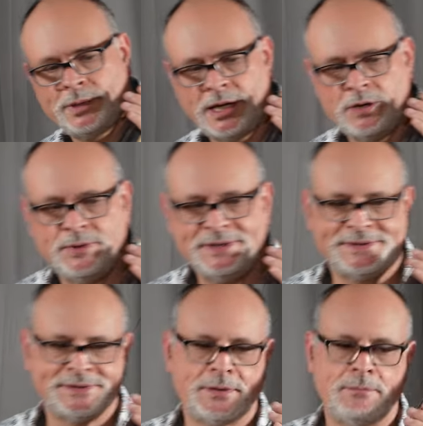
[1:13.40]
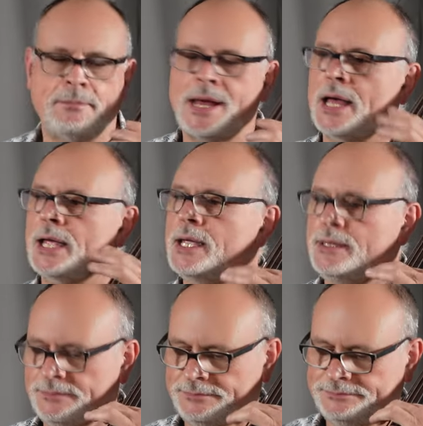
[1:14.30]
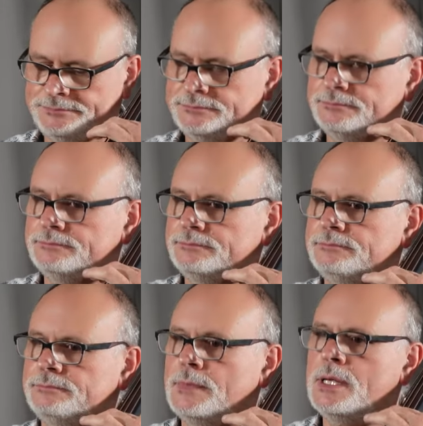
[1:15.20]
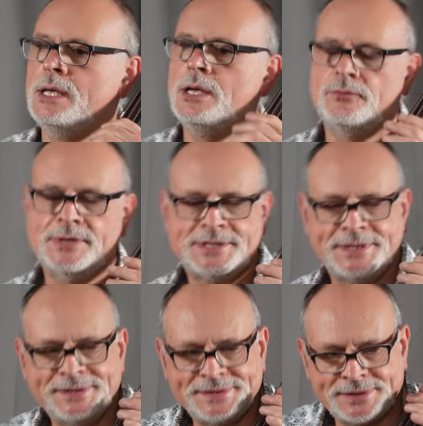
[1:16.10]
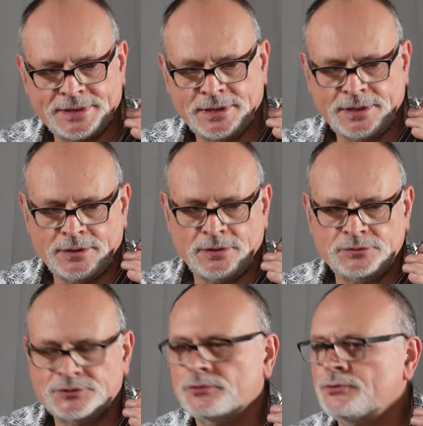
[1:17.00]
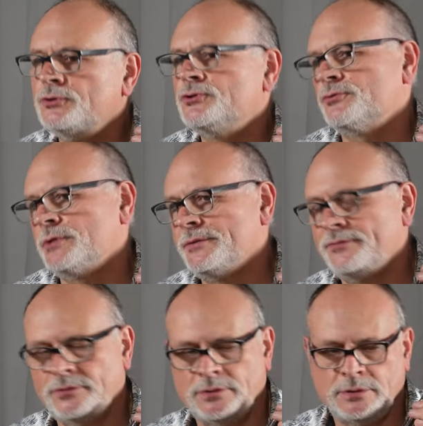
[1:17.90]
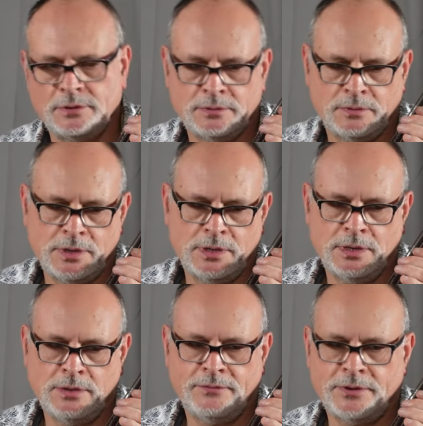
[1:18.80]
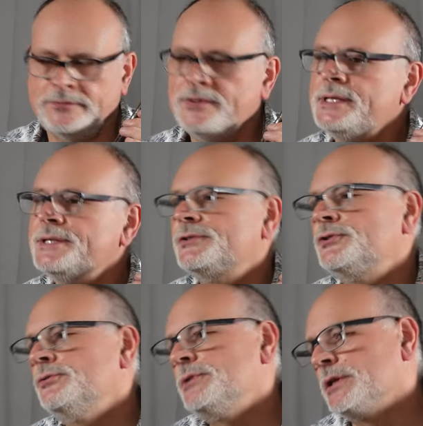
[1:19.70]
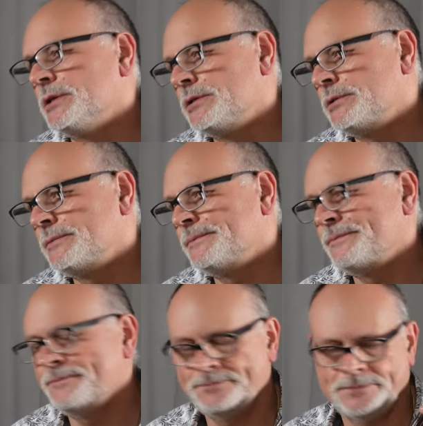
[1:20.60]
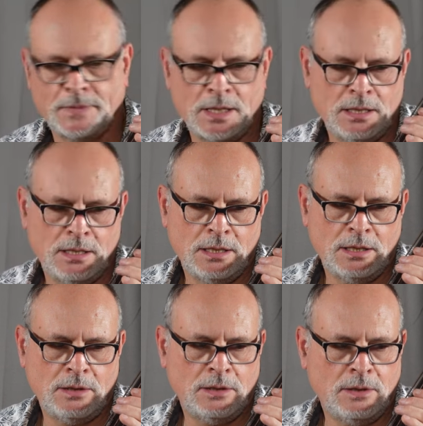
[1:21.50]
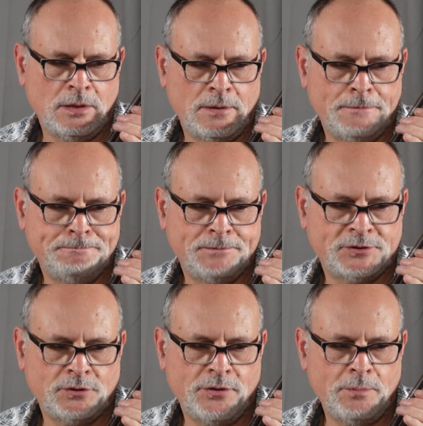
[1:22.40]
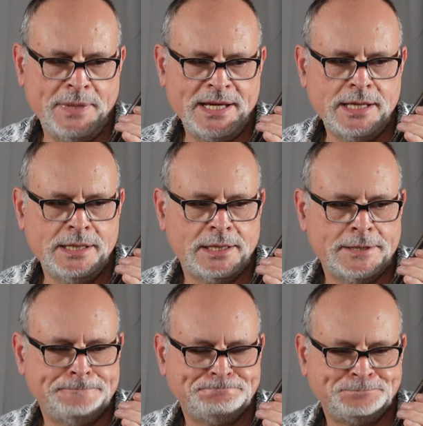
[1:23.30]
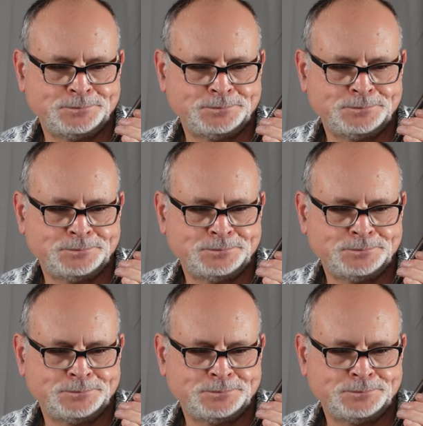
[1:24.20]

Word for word: play with some barre, which is uh, also usual for, for the Viennese tuning. Mm -hmm. um, so the beginning